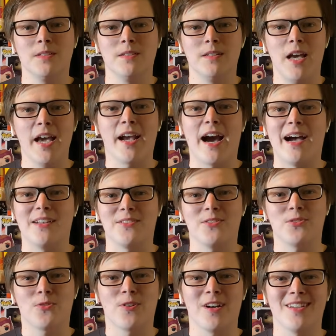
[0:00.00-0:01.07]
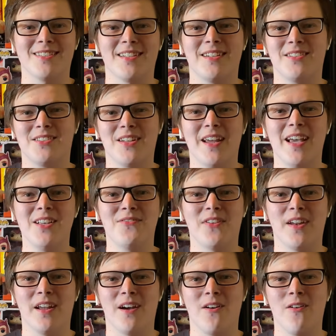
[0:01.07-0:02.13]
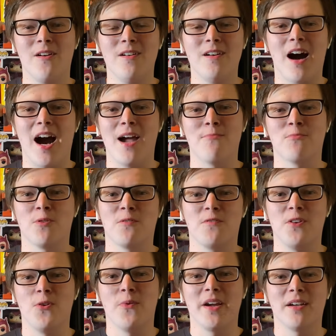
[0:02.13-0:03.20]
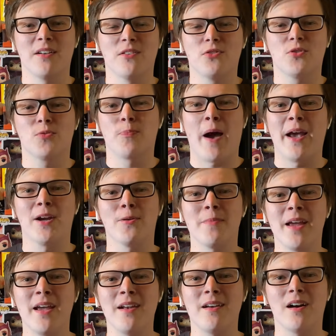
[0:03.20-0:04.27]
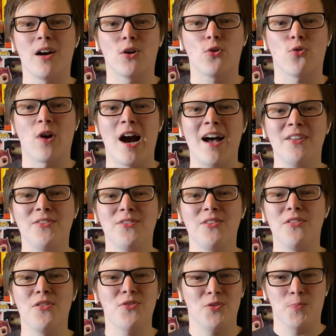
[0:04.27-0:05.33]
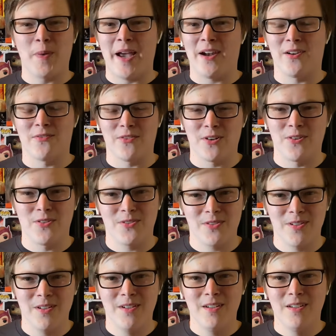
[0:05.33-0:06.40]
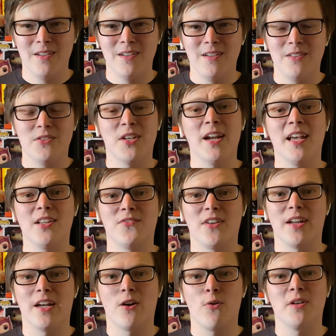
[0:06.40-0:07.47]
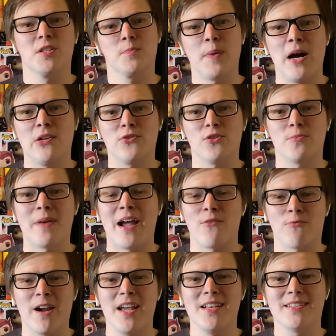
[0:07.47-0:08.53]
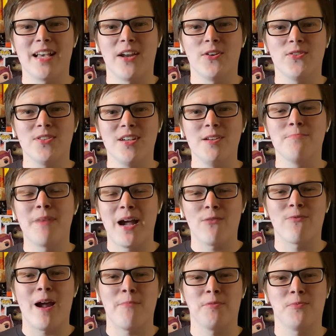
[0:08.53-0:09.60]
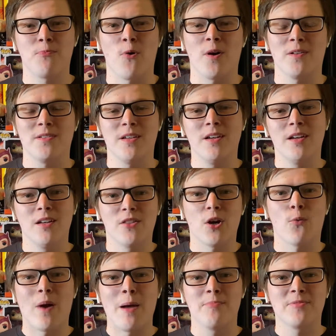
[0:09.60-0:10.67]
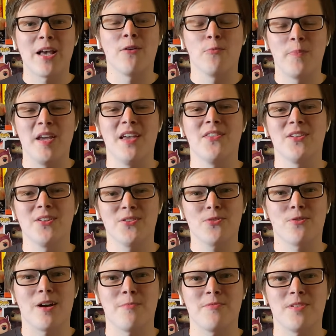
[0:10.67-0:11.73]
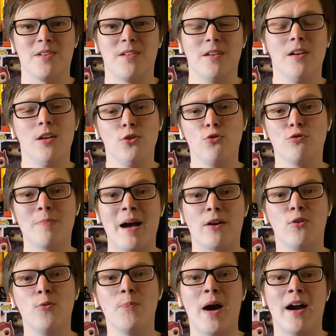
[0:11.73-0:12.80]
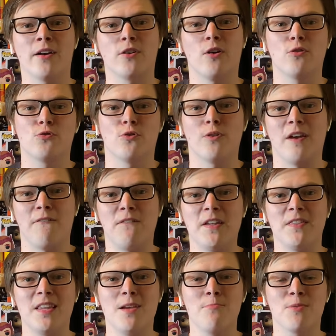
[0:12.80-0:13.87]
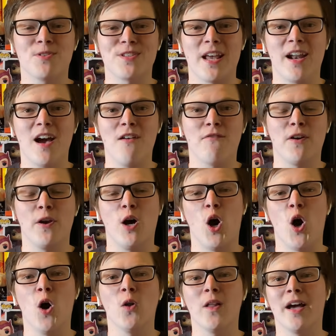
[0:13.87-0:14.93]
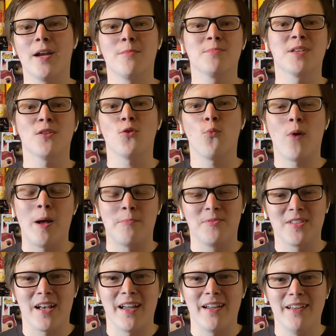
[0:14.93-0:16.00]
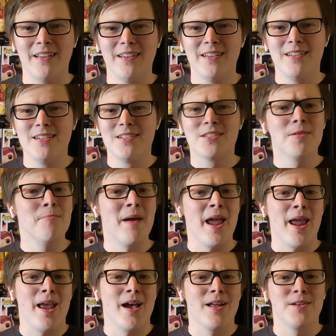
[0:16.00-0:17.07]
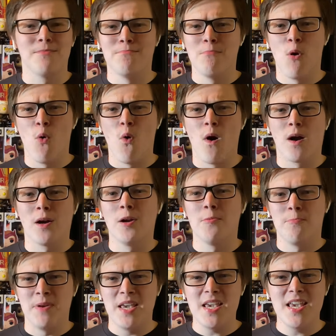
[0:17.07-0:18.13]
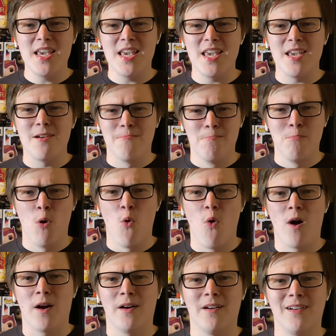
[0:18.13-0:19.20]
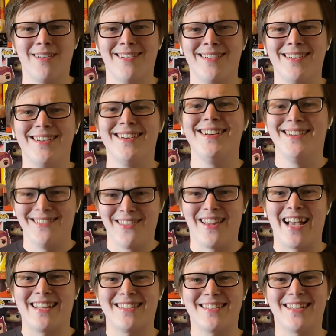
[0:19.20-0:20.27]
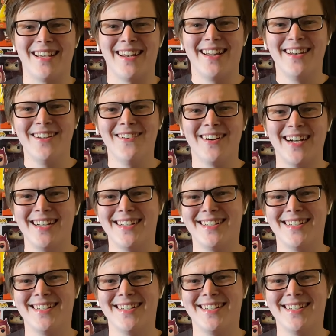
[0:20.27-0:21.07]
Hey guys, it's Chris, and in today's video, I'm reviewing Spider-Man Across the Spider-Verse. Today's video is sponsored by Raise Energy by Rep Sports. Their website will be in the description. Use my coupon code, you'll get 15% off on all items on the website. Demand more. Be more. Let's get into it.